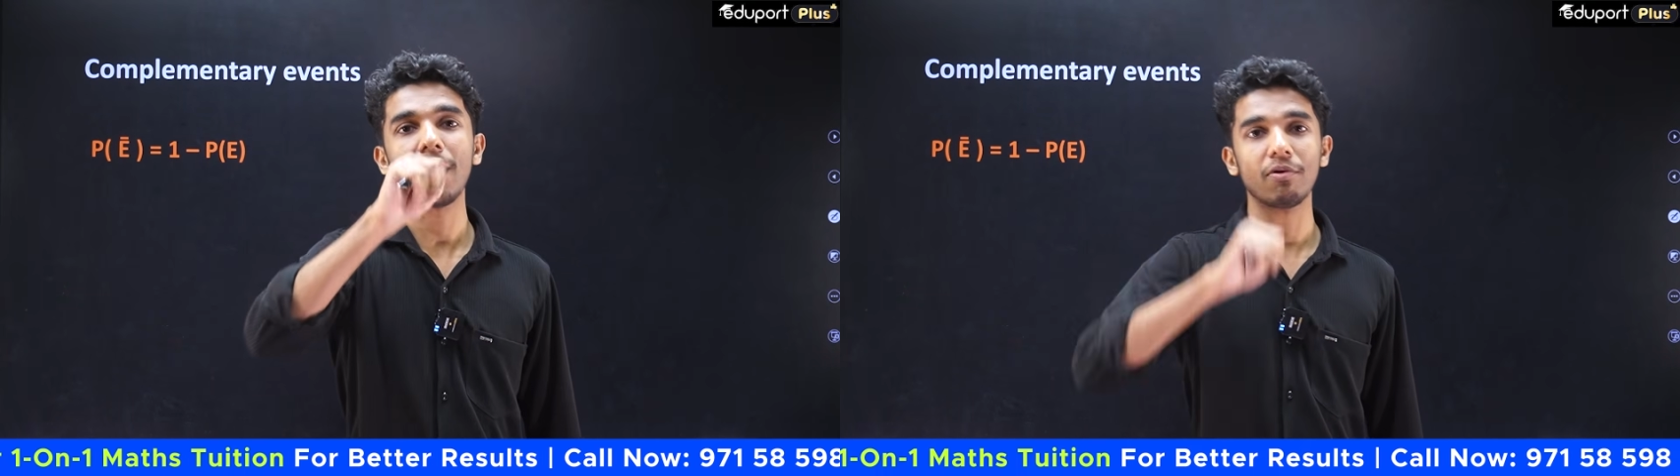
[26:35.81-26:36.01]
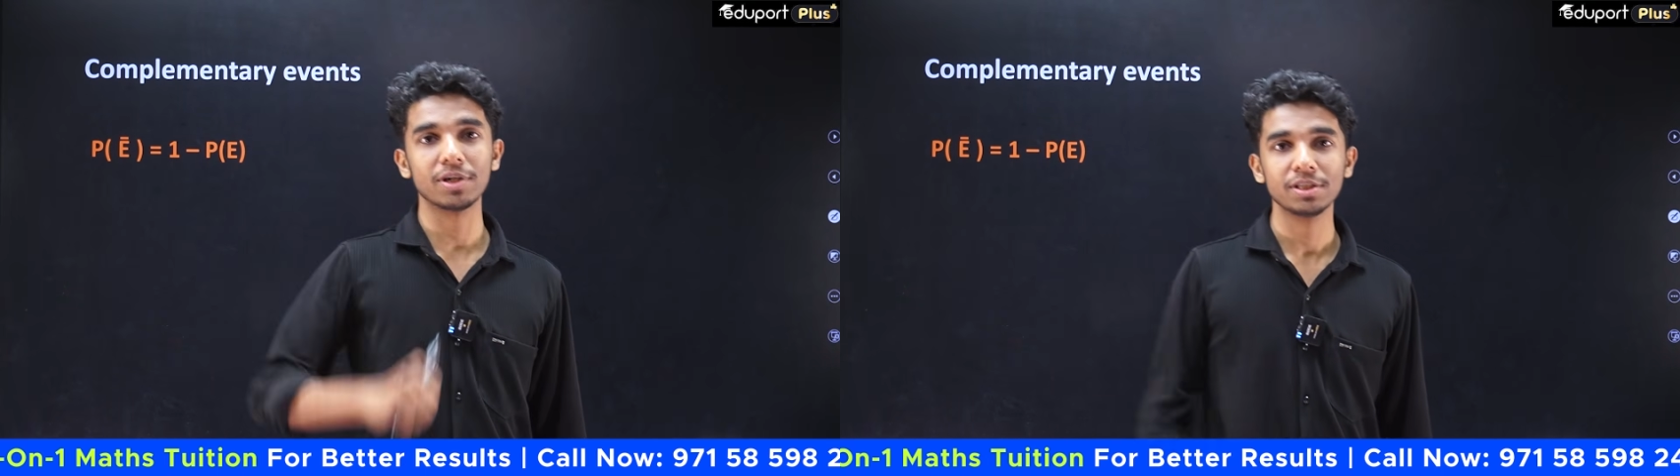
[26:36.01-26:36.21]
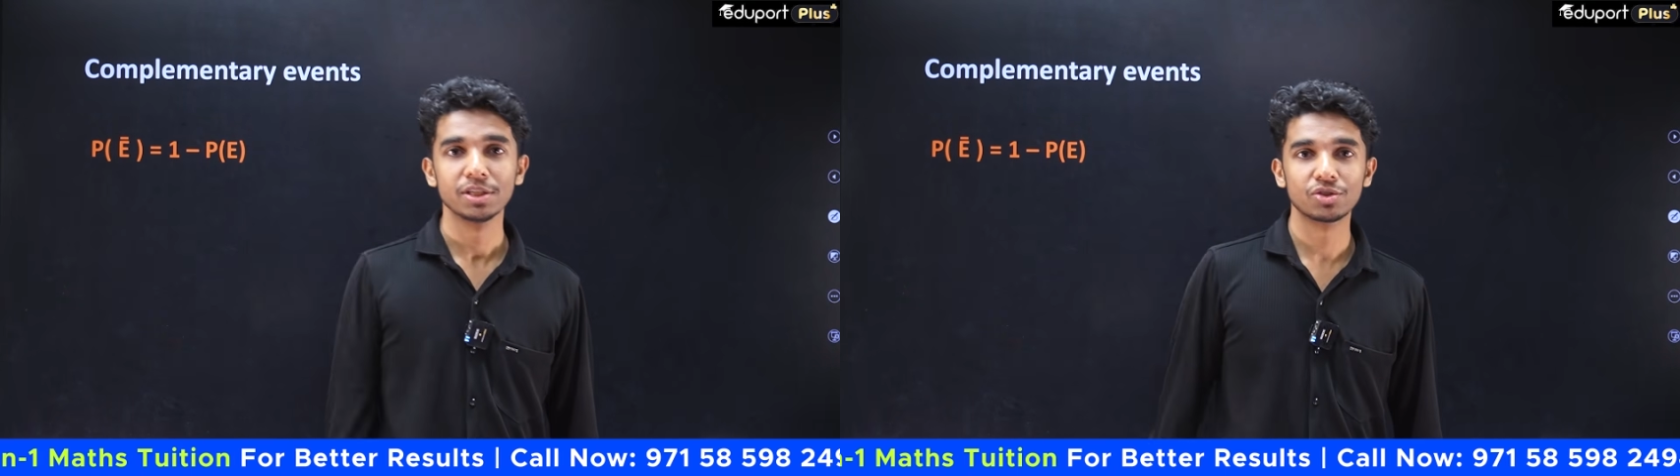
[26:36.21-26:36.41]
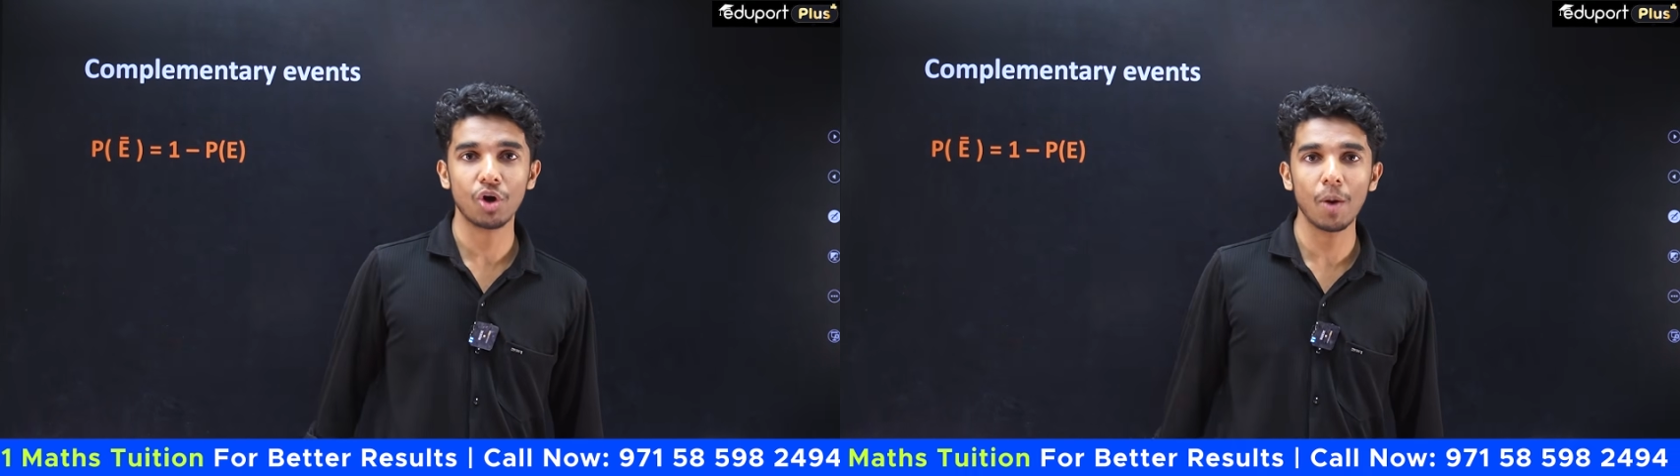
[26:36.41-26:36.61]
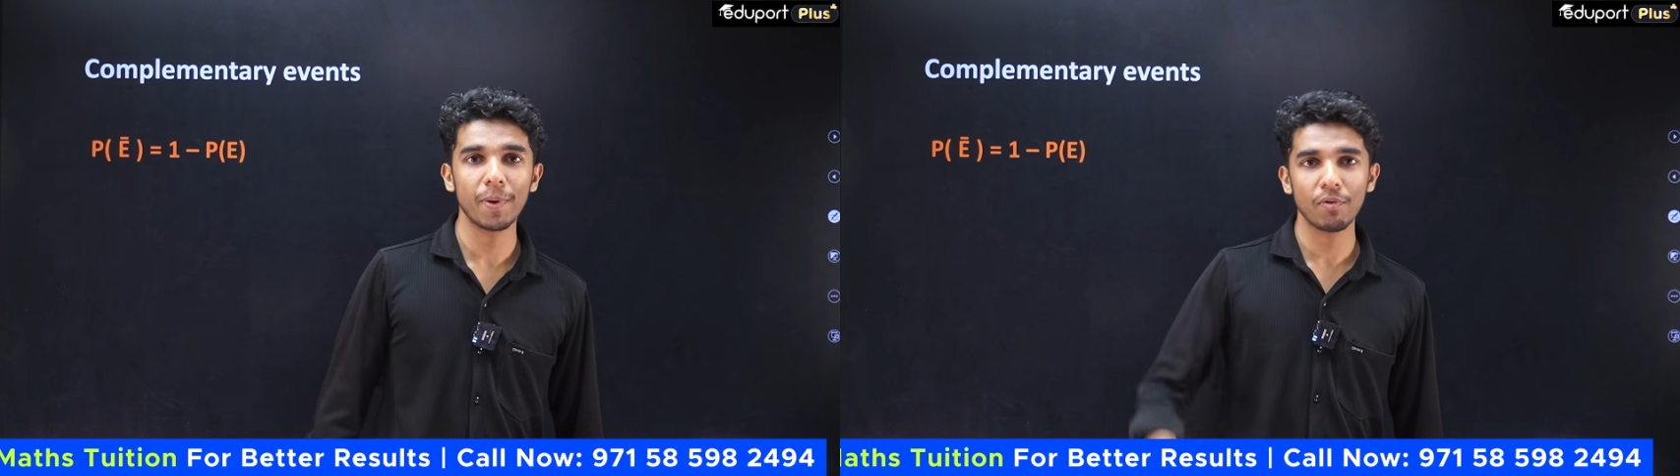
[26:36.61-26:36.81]
our
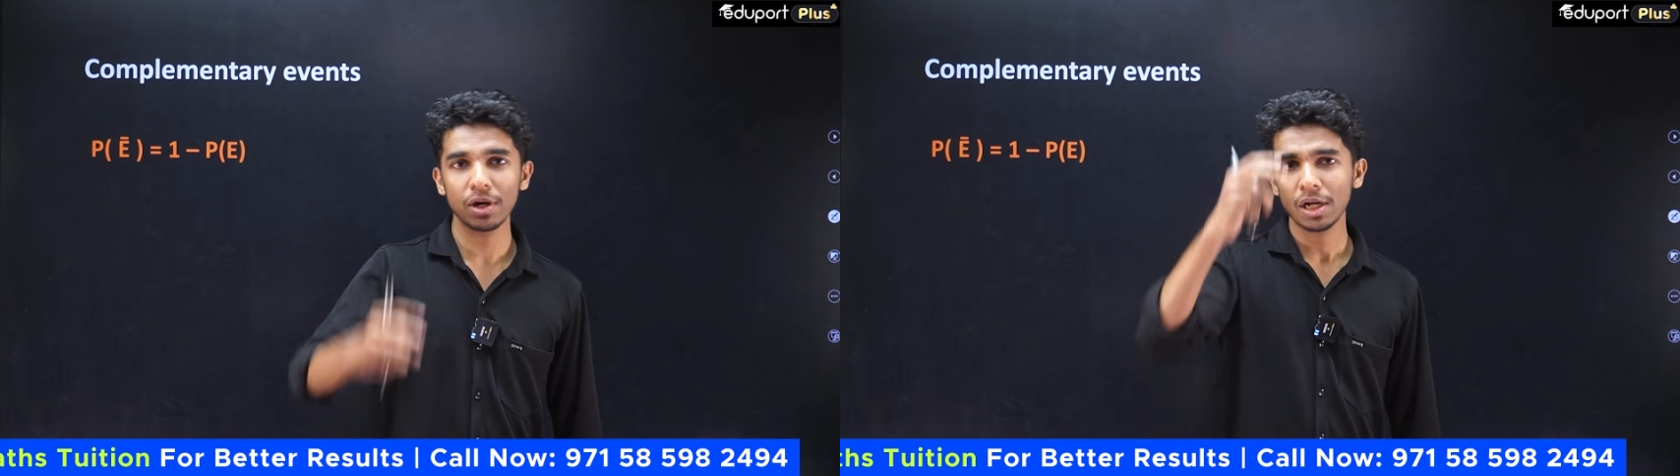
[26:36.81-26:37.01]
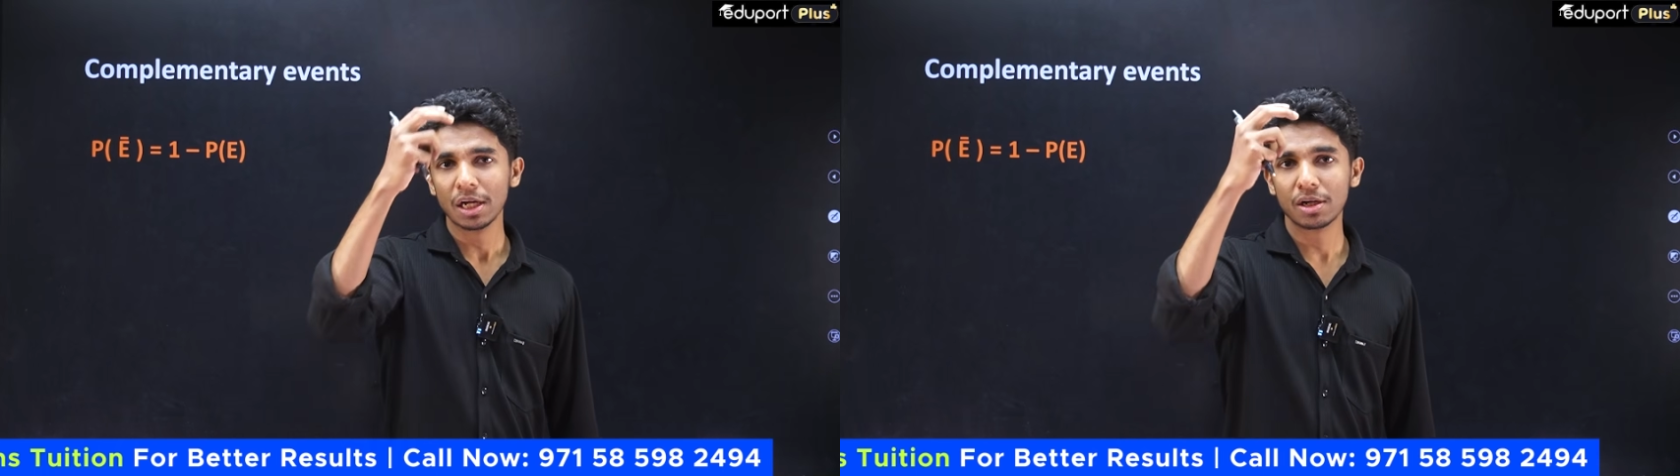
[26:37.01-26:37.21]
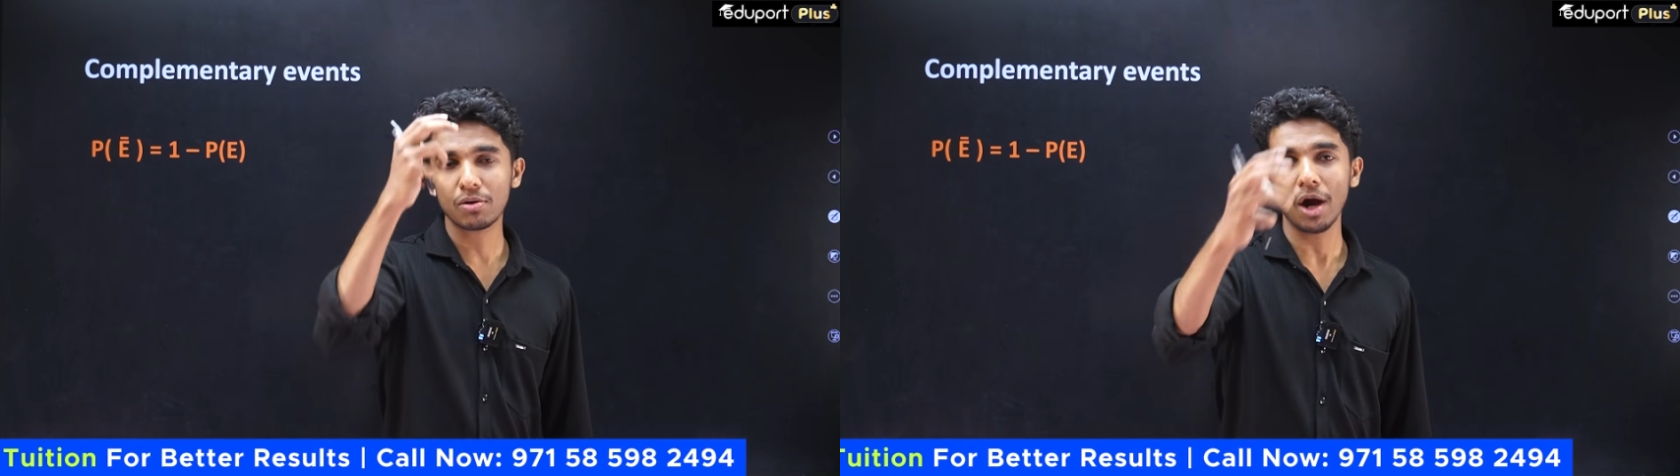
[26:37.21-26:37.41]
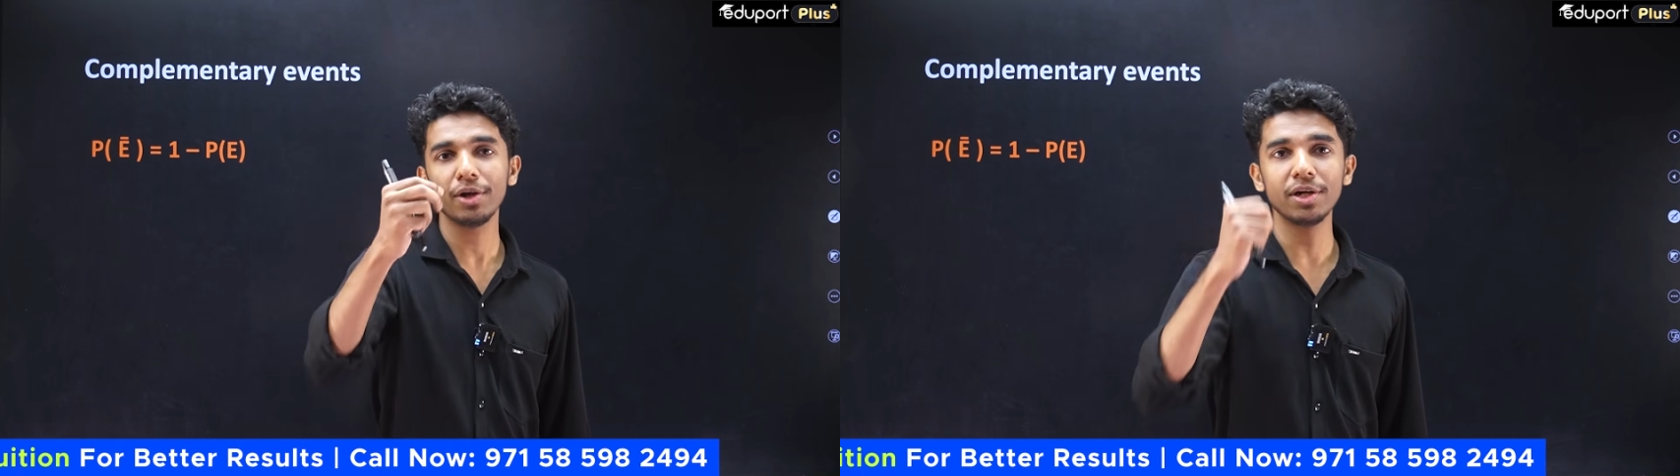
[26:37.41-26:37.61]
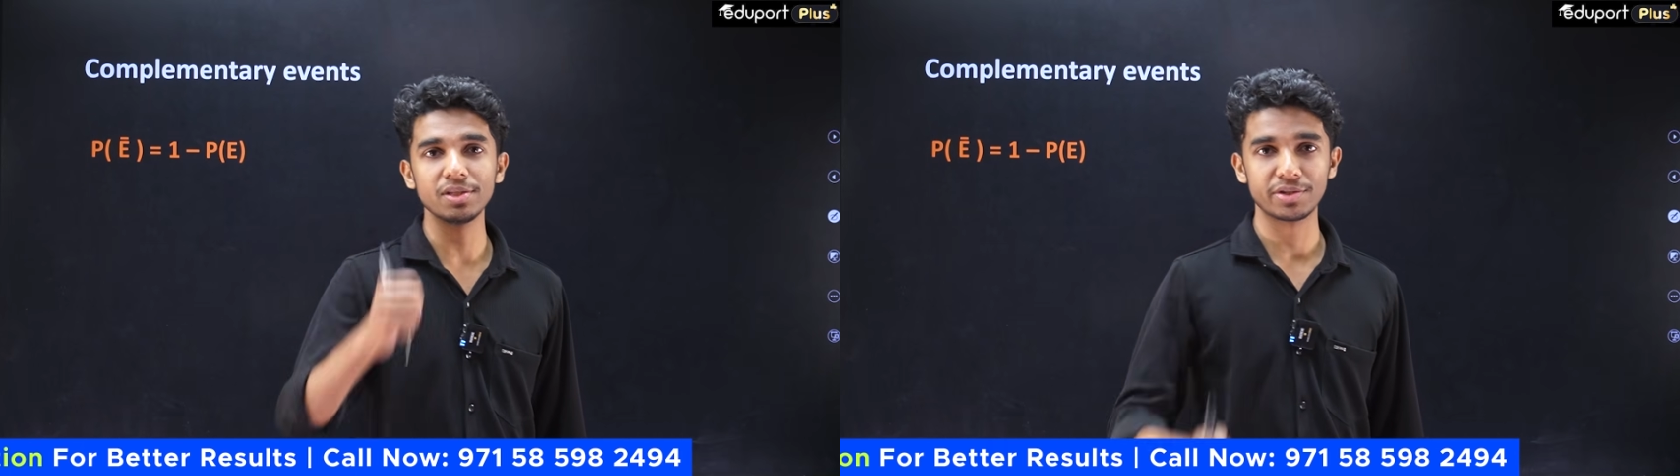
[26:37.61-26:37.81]

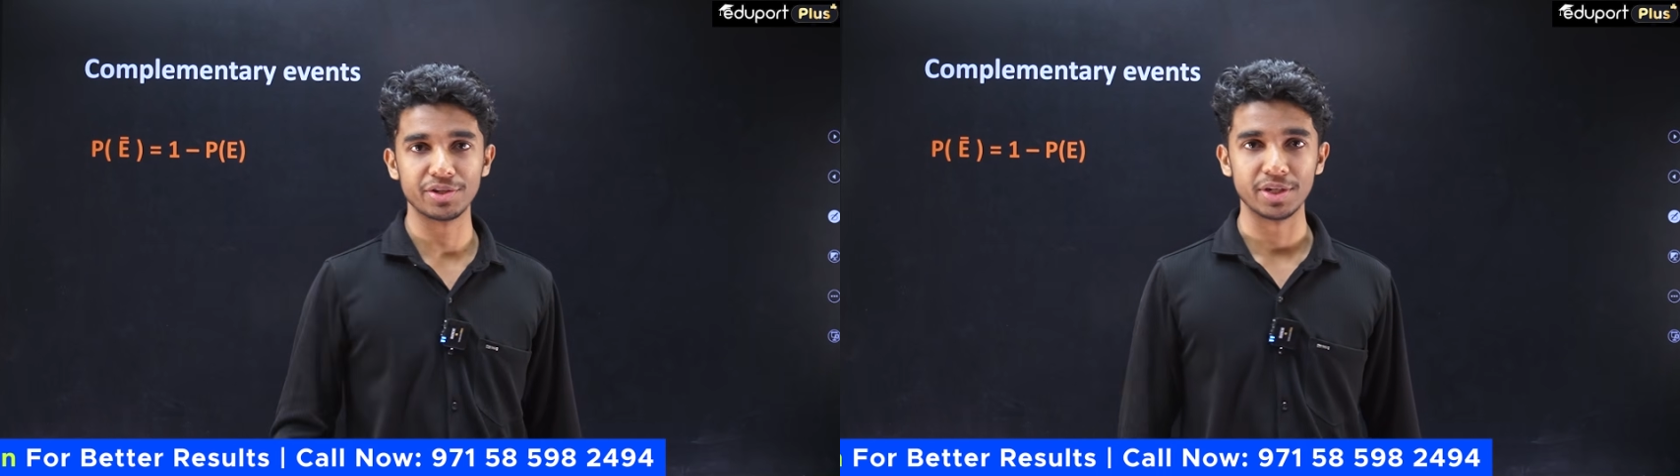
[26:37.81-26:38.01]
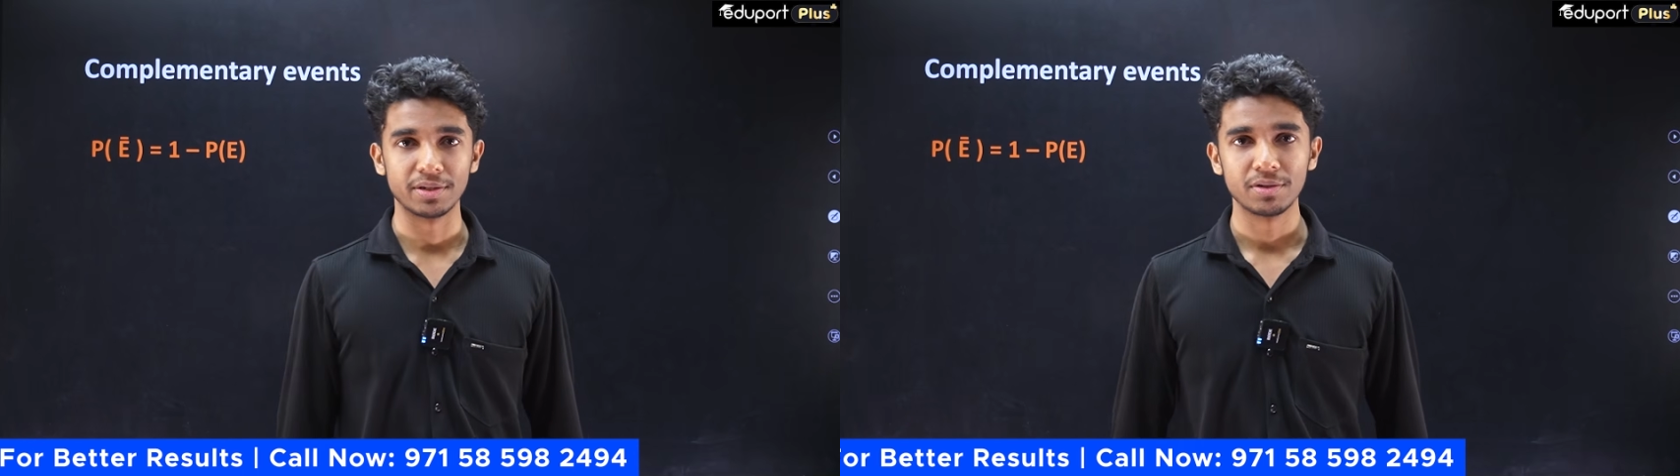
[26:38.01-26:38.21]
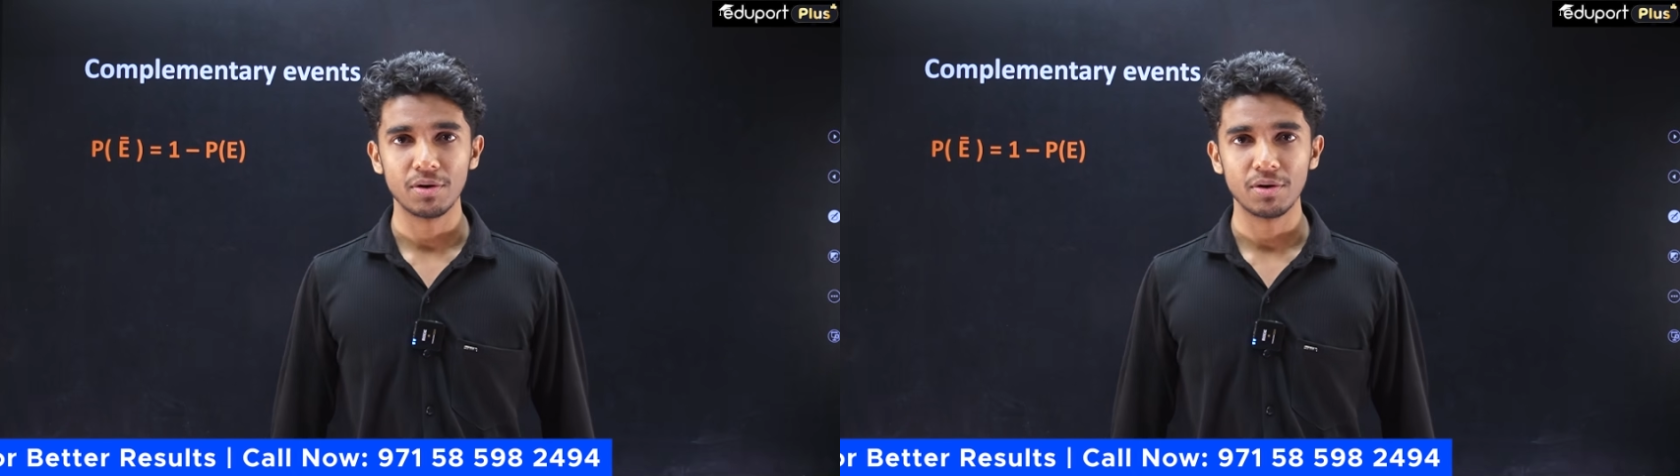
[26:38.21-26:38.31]
content discussion.